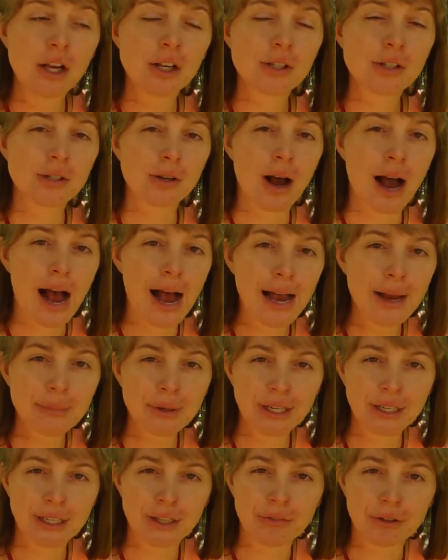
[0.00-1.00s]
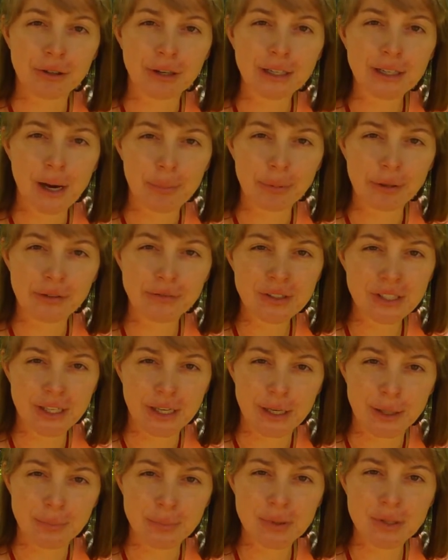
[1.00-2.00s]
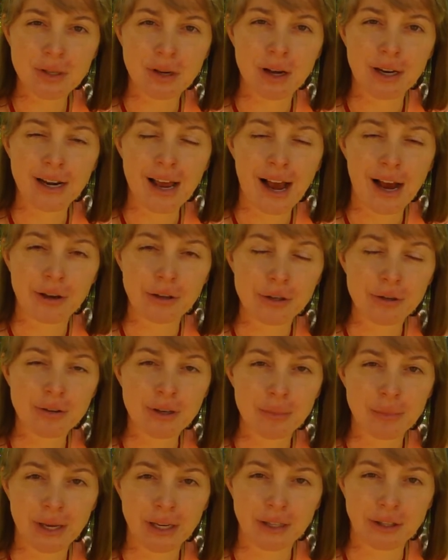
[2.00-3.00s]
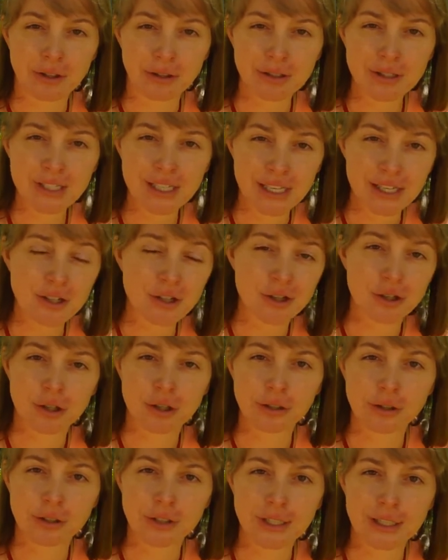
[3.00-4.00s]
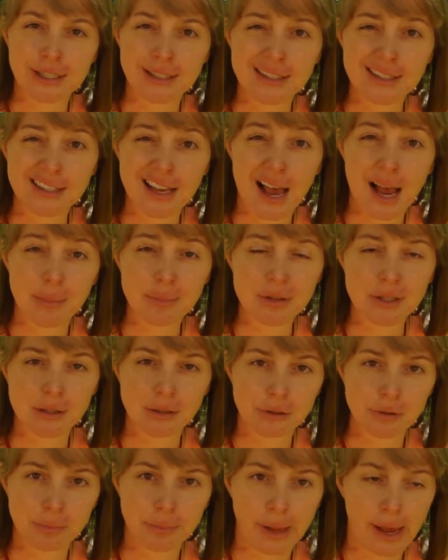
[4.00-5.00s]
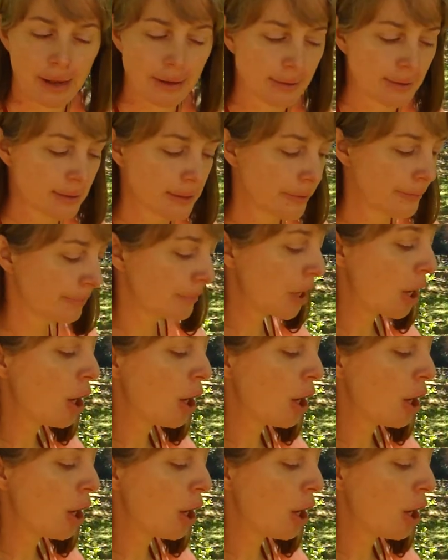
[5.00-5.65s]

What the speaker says: So I'm going to give you a couple of tips on how you can make your t-shirt look its absolute best.